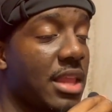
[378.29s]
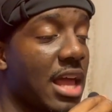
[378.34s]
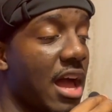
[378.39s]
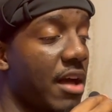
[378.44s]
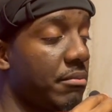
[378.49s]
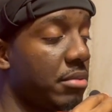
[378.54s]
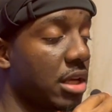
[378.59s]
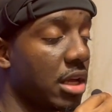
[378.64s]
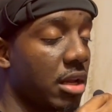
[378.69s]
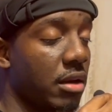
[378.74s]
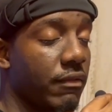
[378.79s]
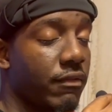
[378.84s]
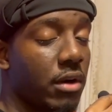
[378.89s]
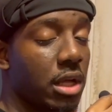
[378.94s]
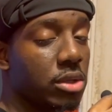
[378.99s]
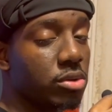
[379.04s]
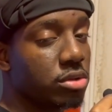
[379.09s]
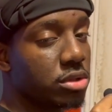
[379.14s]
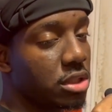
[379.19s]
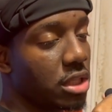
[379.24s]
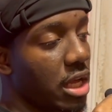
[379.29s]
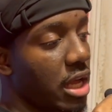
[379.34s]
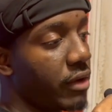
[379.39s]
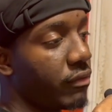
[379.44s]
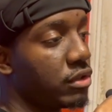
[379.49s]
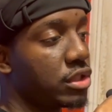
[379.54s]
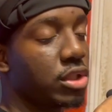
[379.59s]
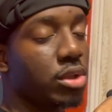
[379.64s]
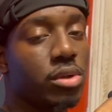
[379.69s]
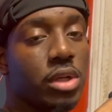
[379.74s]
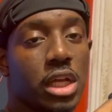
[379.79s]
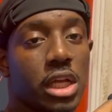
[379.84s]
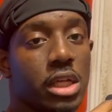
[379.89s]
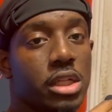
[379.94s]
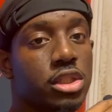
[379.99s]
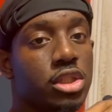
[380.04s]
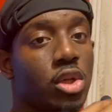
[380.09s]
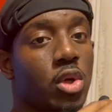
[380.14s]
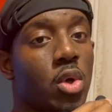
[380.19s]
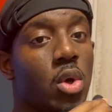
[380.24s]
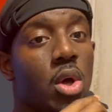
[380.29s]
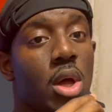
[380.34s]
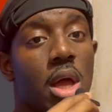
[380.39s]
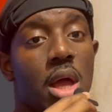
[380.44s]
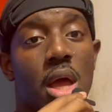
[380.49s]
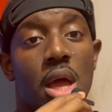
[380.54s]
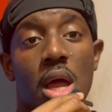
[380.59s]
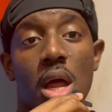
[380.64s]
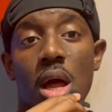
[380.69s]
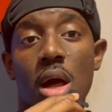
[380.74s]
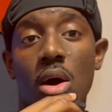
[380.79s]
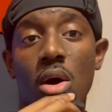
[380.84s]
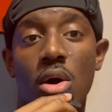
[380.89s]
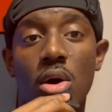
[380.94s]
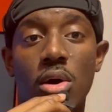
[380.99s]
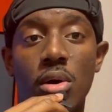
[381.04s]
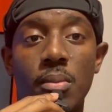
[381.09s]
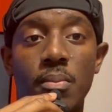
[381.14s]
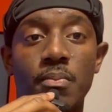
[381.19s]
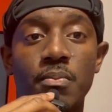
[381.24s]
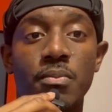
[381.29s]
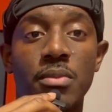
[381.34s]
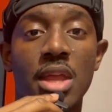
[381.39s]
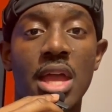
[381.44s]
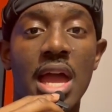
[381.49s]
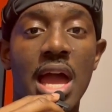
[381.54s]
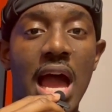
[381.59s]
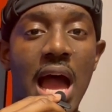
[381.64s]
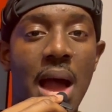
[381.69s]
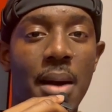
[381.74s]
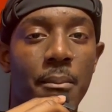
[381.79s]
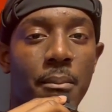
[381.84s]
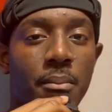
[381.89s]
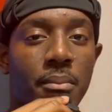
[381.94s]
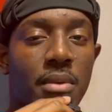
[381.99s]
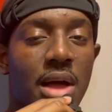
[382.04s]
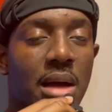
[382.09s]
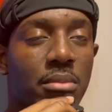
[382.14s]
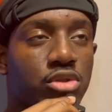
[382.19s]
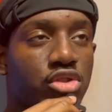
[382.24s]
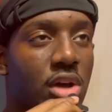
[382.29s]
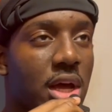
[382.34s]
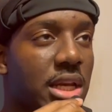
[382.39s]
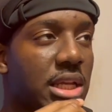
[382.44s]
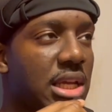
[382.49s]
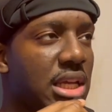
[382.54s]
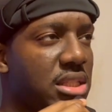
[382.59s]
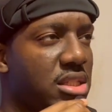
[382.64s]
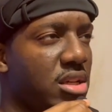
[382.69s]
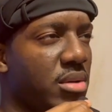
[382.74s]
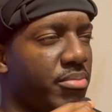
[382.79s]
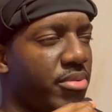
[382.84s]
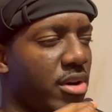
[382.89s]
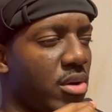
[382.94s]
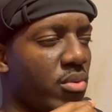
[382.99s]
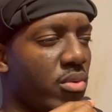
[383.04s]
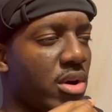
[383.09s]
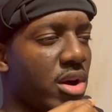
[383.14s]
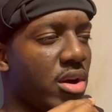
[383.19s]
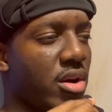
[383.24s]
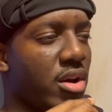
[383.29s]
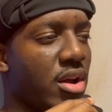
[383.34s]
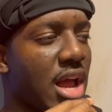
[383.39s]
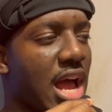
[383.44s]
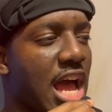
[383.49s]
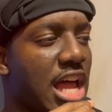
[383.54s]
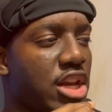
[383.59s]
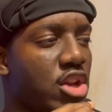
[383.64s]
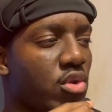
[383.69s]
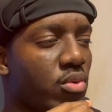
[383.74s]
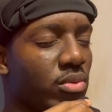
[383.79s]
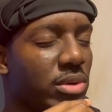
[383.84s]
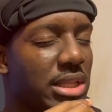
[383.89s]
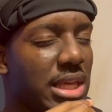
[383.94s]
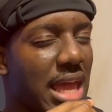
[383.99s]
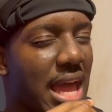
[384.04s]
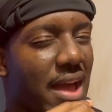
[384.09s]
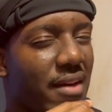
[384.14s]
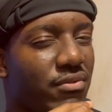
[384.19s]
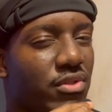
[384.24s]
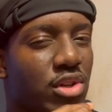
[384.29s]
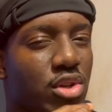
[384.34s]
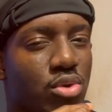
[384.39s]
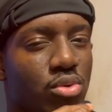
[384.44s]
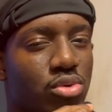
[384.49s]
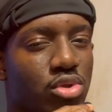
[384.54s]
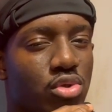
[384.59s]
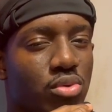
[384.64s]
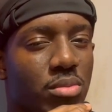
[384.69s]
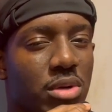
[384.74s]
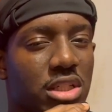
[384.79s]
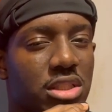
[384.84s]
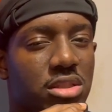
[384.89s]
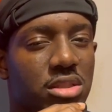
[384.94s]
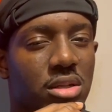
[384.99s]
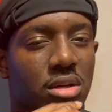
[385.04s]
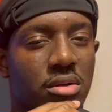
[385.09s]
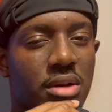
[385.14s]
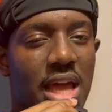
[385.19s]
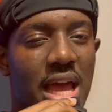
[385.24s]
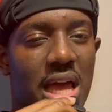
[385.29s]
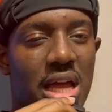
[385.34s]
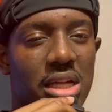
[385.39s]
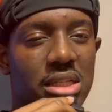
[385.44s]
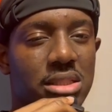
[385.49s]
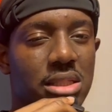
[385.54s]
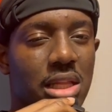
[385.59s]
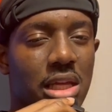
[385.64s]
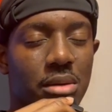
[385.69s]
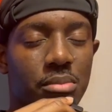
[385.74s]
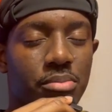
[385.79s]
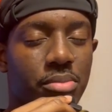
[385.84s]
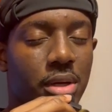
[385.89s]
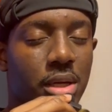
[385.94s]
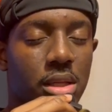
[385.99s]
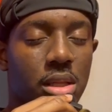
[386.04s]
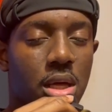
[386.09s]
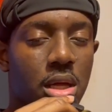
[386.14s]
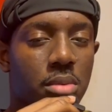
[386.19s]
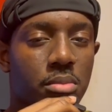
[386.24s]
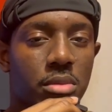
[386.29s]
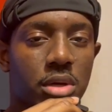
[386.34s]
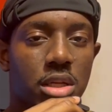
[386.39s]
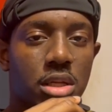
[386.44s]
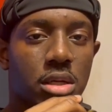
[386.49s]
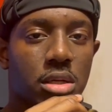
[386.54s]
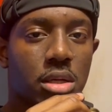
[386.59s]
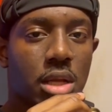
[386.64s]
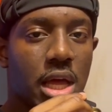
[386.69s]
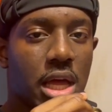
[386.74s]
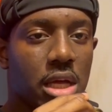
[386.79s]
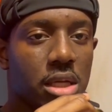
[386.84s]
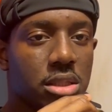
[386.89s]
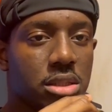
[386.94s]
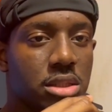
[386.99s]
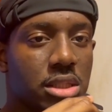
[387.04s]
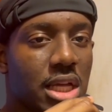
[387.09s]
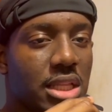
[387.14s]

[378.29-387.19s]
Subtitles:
I've been gaining followers every single day. So, I'm trying to get to the point where I don't really have to do too much on ads, like pay a lot of money on ads.